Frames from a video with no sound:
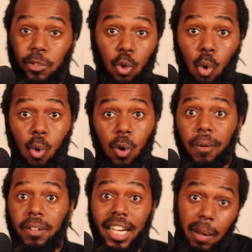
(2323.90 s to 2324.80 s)
Cool.
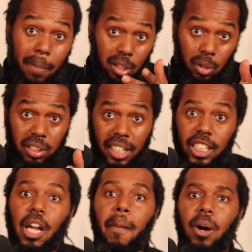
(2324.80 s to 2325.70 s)
Think about those
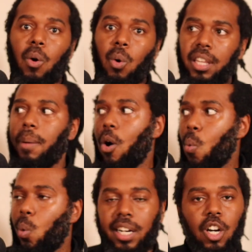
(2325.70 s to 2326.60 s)
things, but think about
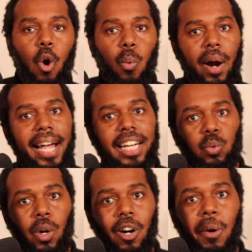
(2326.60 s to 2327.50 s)
what could go right as
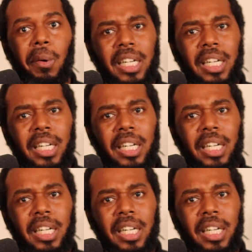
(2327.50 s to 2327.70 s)
well.